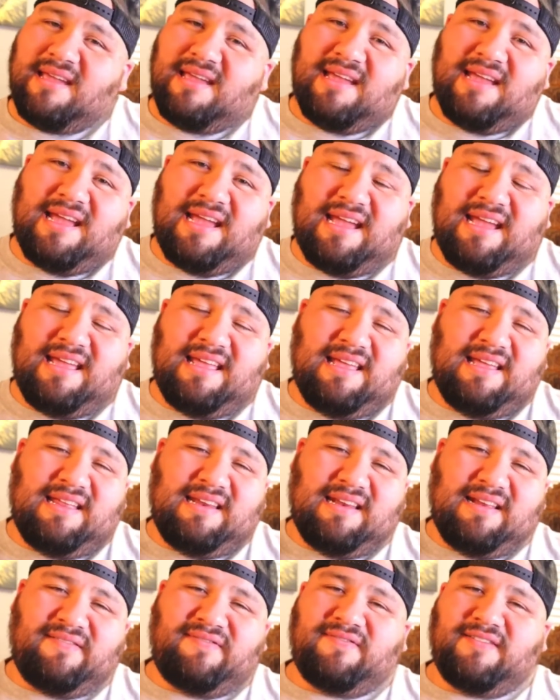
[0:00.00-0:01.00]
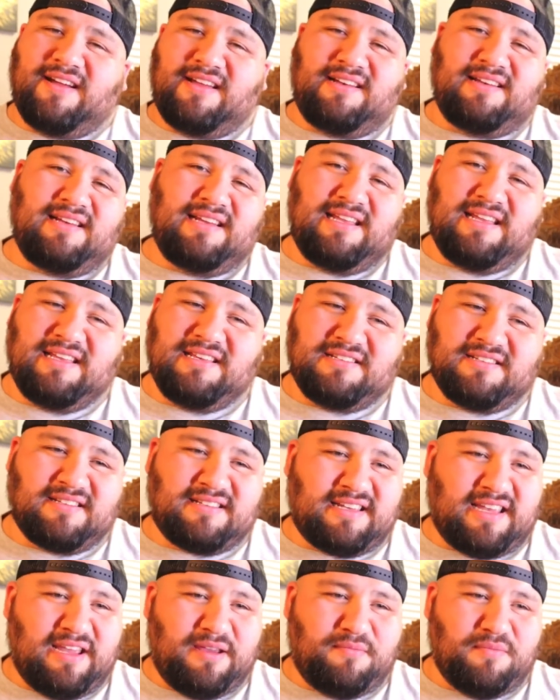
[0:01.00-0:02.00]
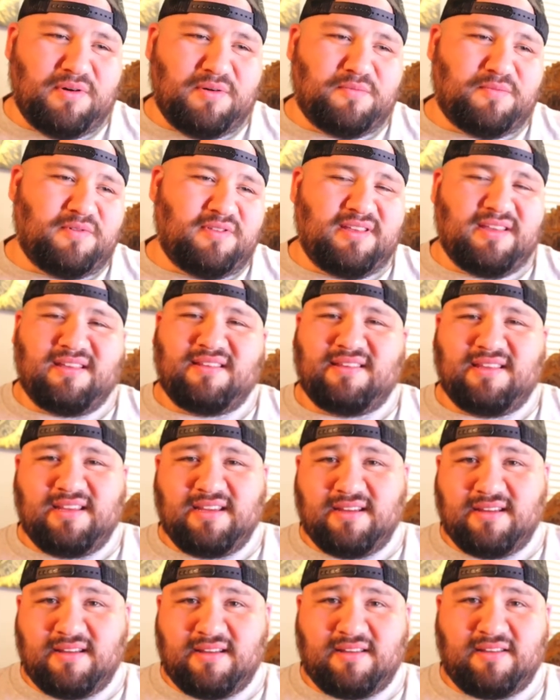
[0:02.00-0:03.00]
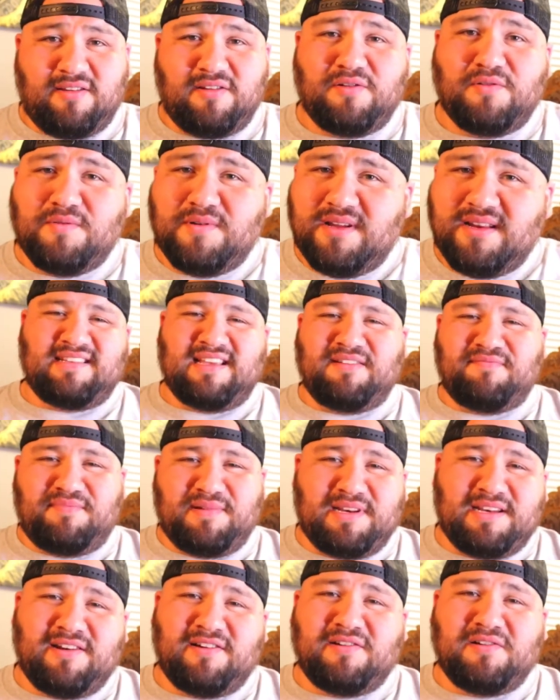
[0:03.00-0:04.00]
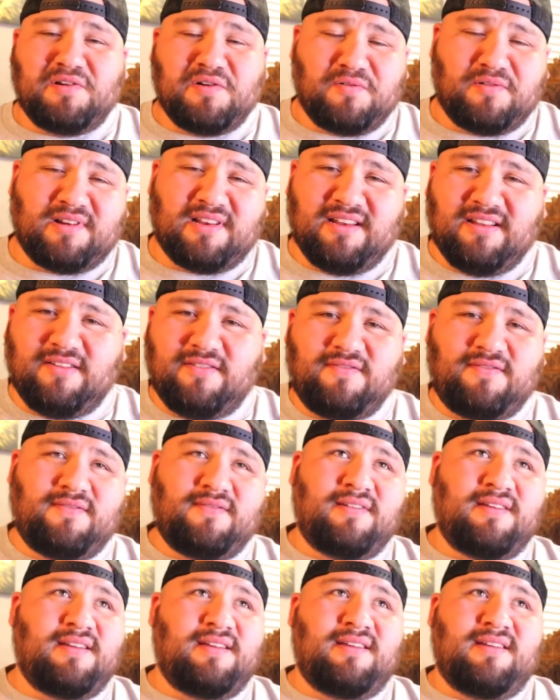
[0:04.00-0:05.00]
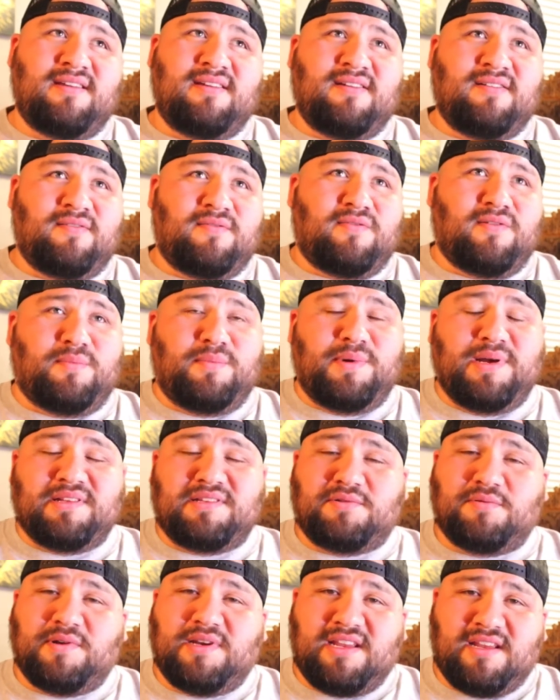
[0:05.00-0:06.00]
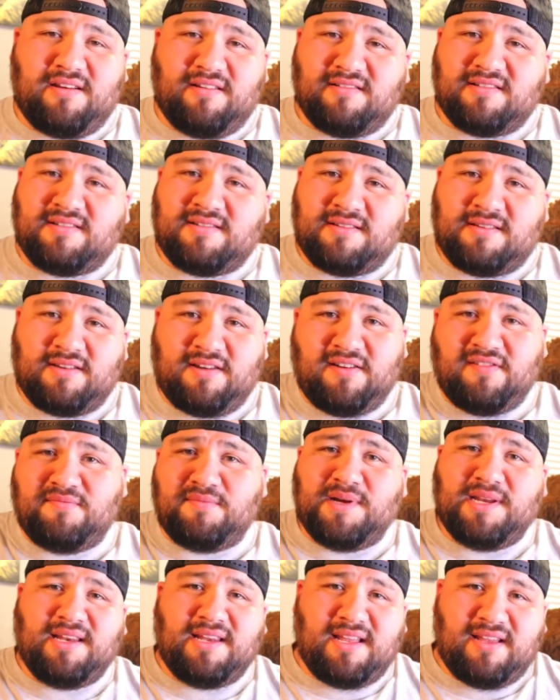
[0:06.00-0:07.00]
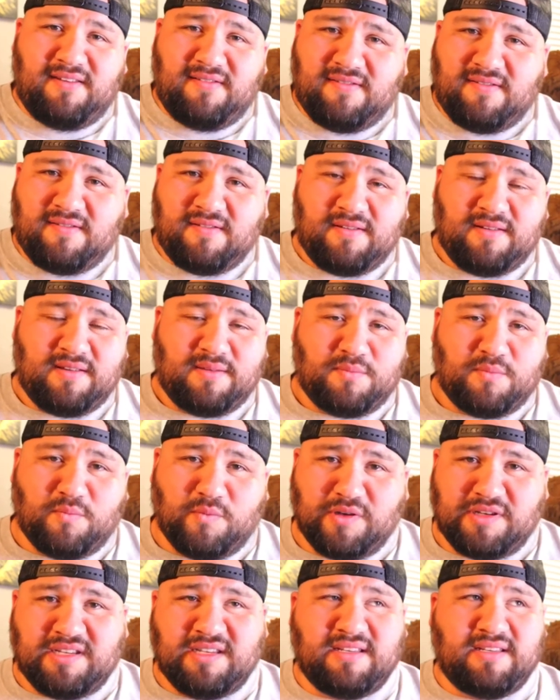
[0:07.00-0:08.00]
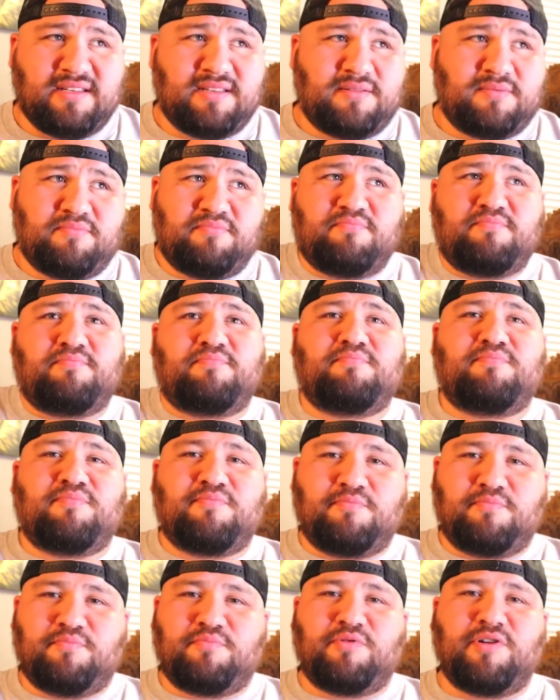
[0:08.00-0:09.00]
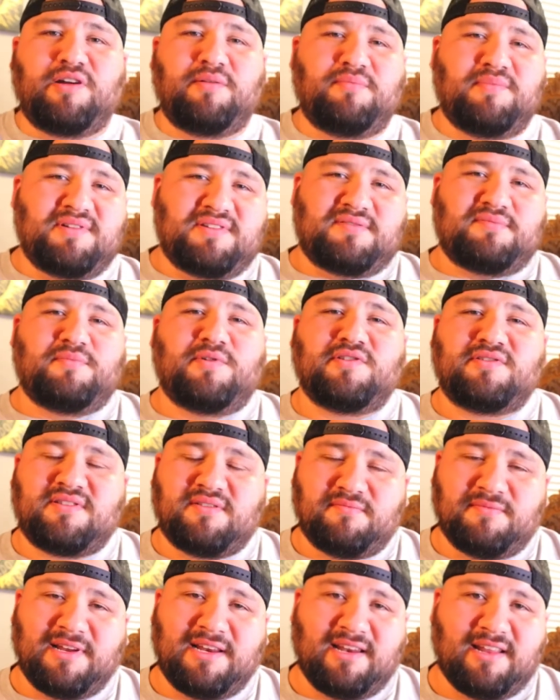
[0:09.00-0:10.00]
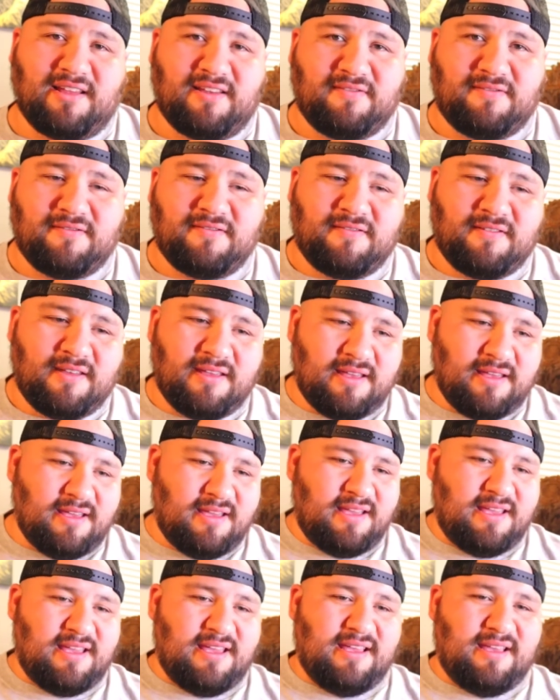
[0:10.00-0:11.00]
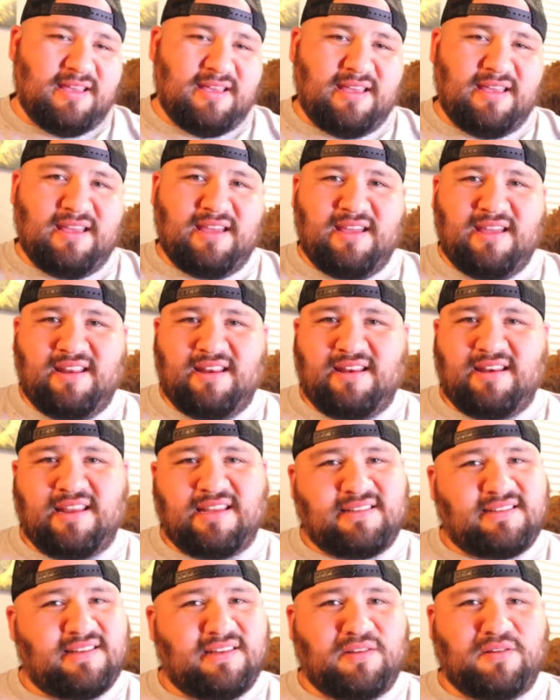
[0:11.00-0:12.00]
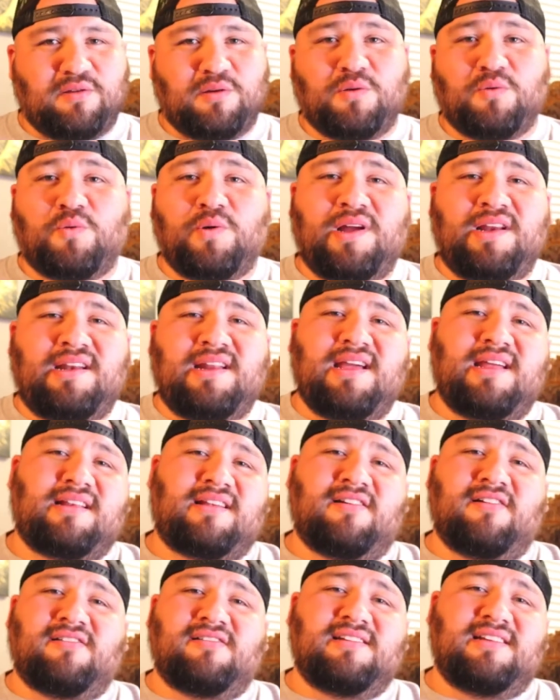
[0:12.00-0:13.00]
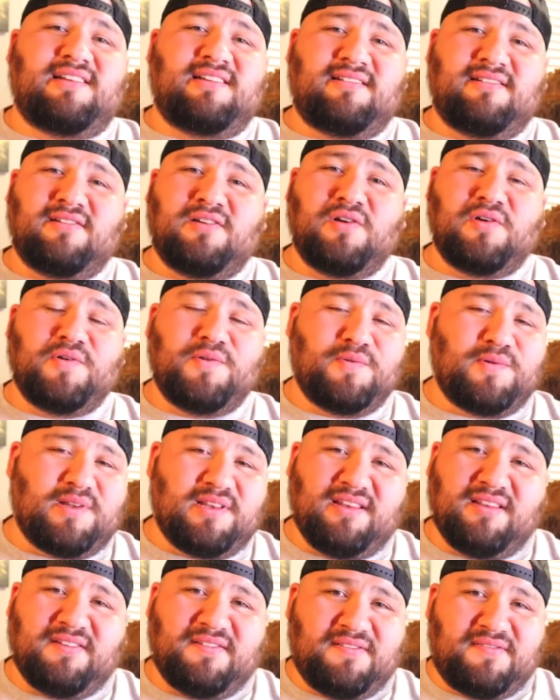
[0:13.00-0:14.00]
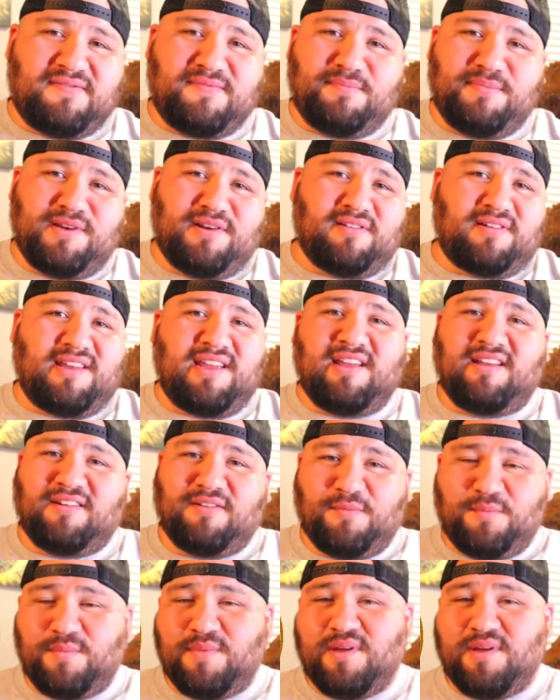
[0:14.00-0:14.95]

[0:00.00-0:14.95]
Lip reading: And I finally just came up with the idea, you know what, I've been here in Oak Cliff for about 20 years of my life, which is pretty much most of my life. And I said, why not call it Oak Cliff Beer Kingdom?